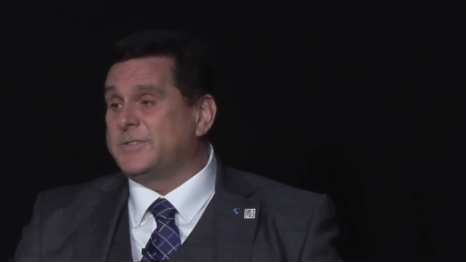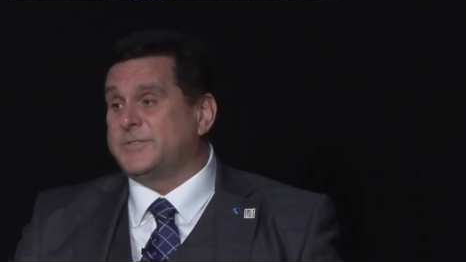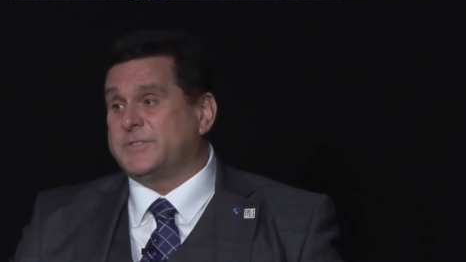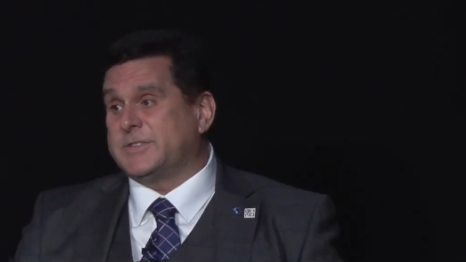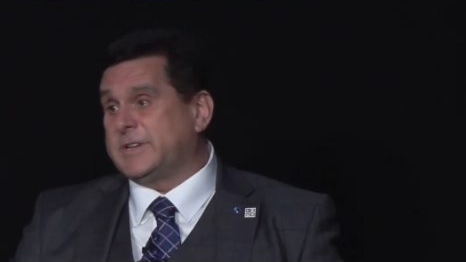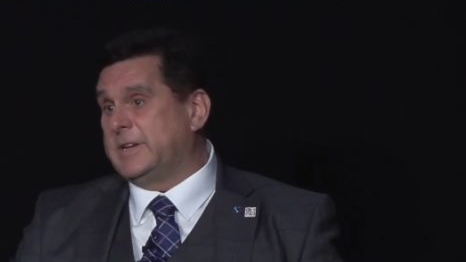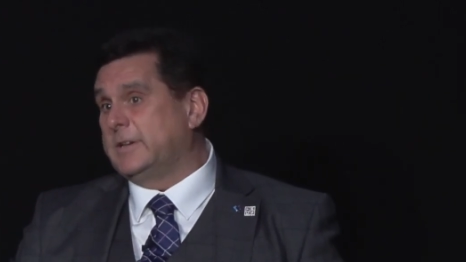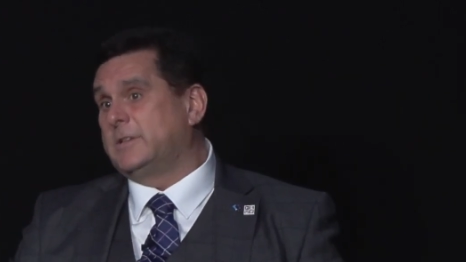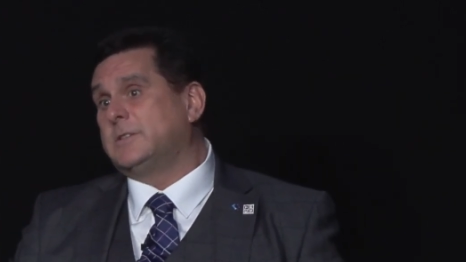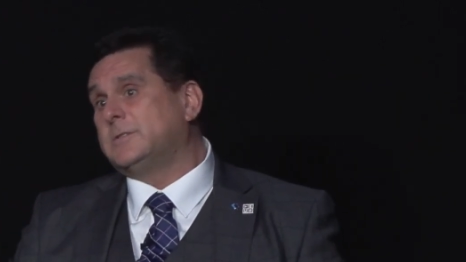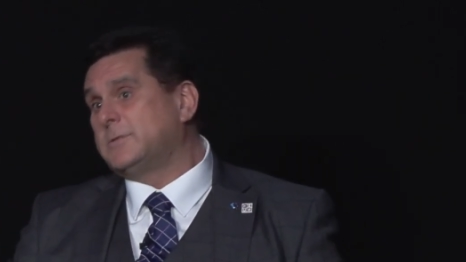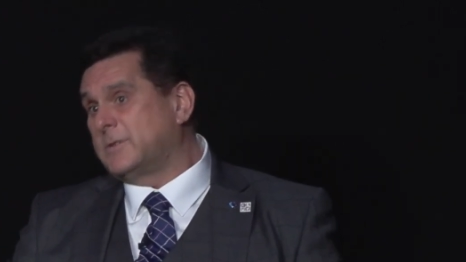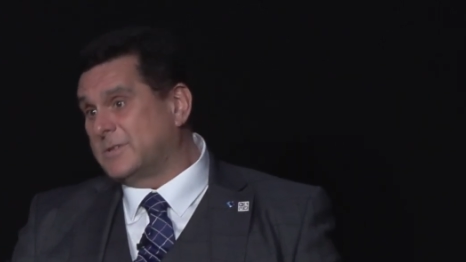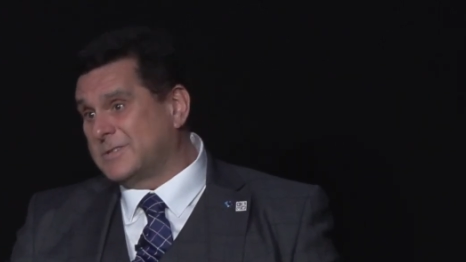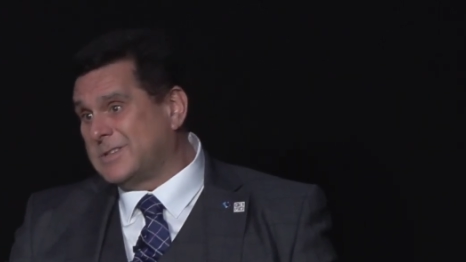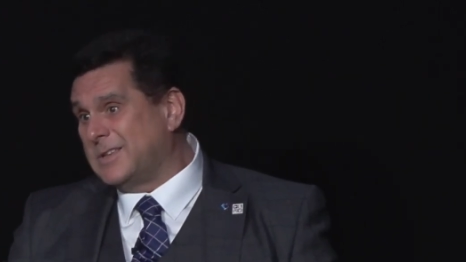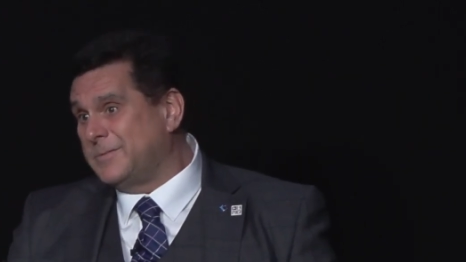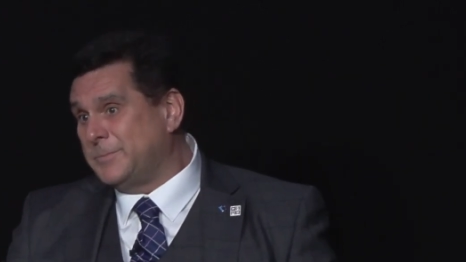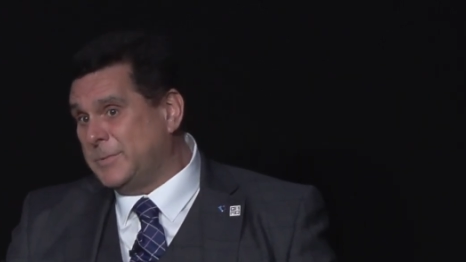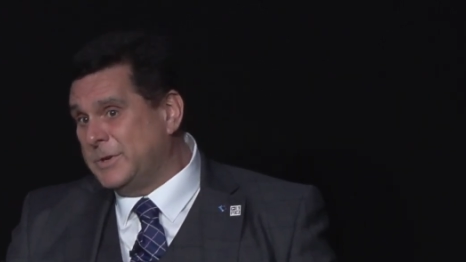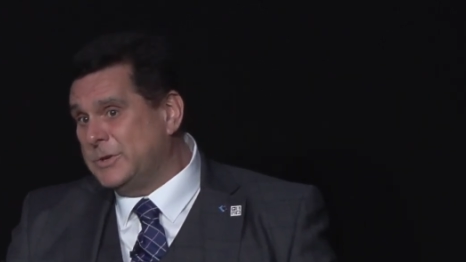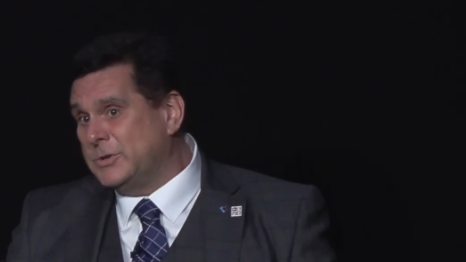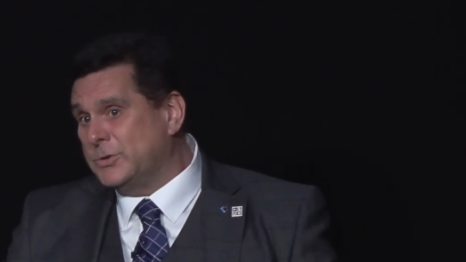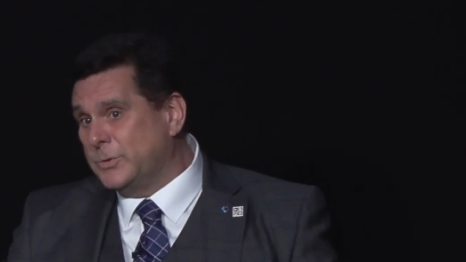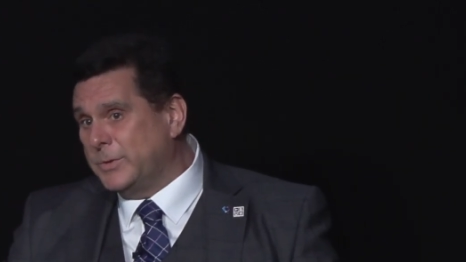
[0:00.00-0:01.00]
skills because they've
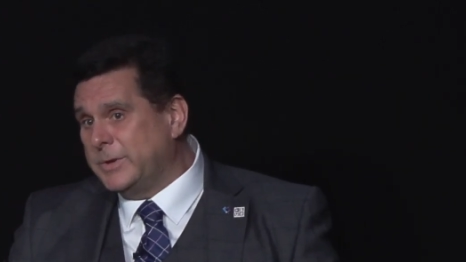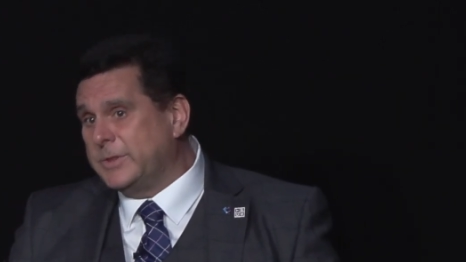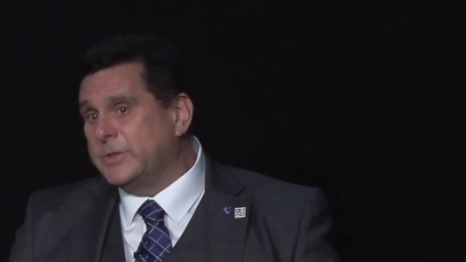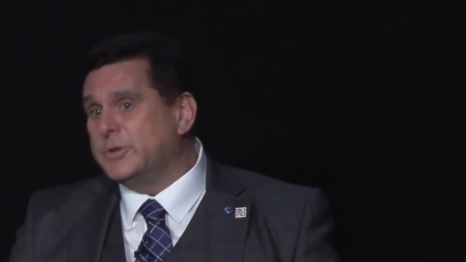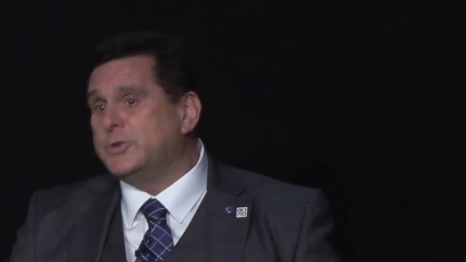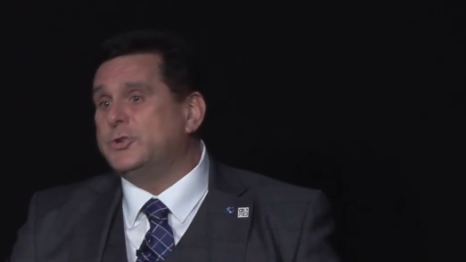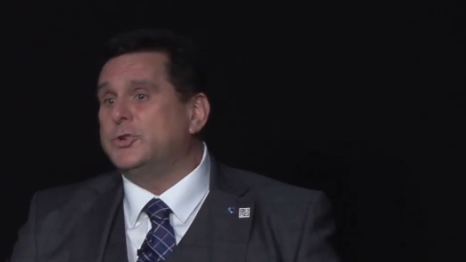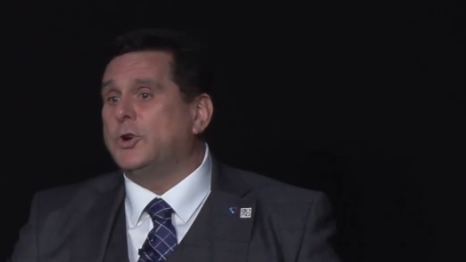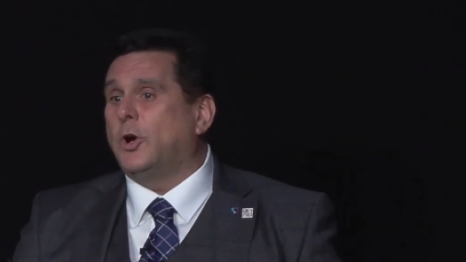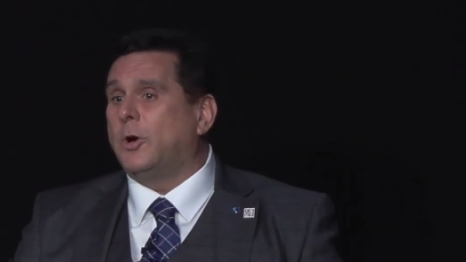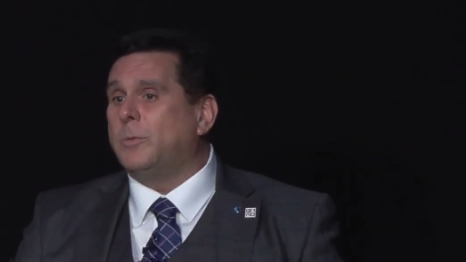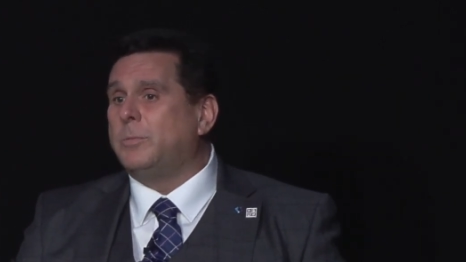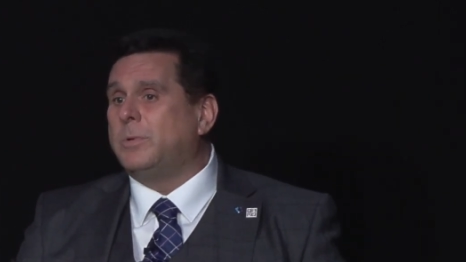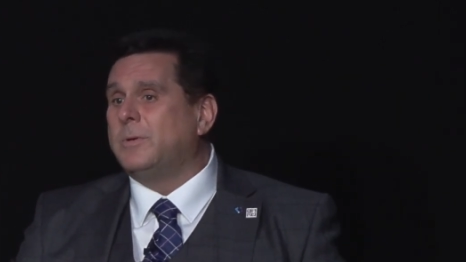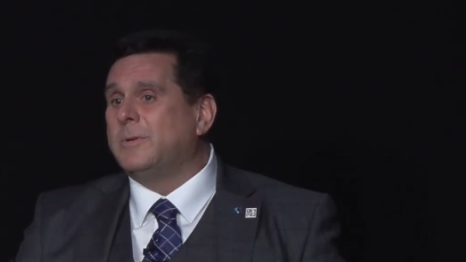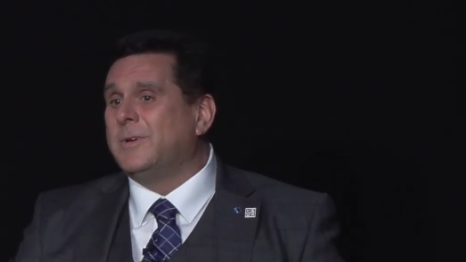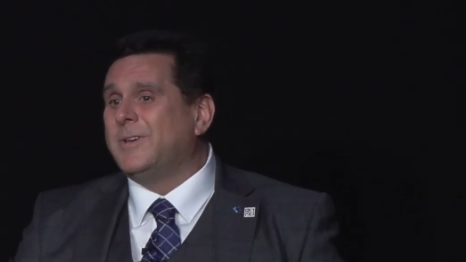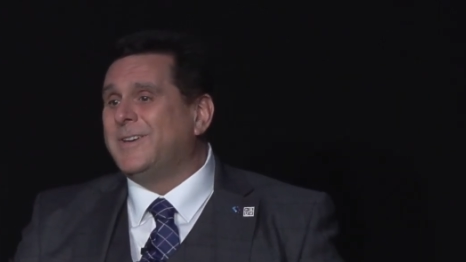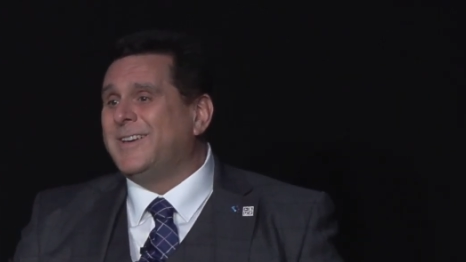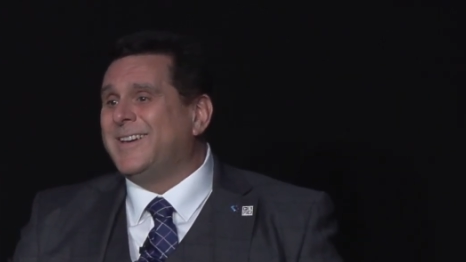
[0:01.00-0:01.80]
been doing the job.